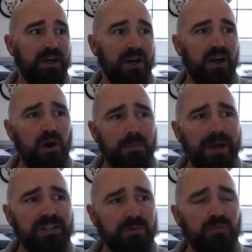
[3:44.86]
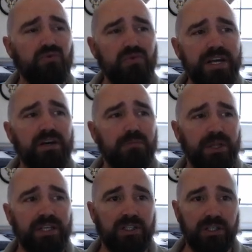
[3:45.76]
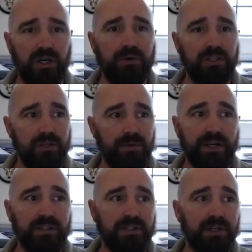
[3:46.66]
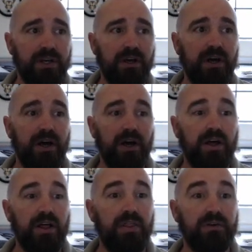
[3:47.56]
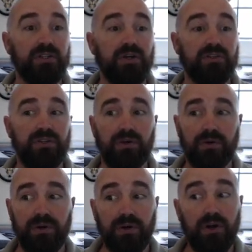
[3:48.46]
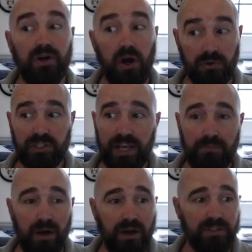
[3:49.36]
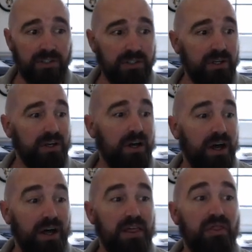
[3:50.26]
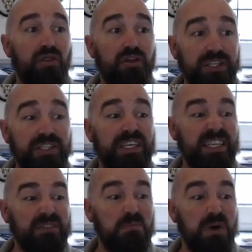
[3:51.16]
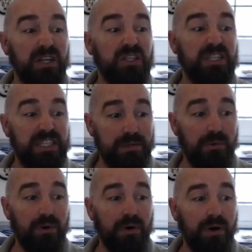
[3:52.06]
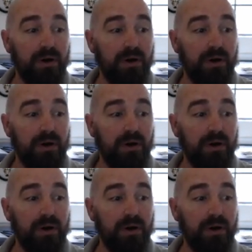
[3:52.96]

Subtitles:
CodePen is a pretty good place to go and do this. There is also Code Sandbox. This gets much deeper.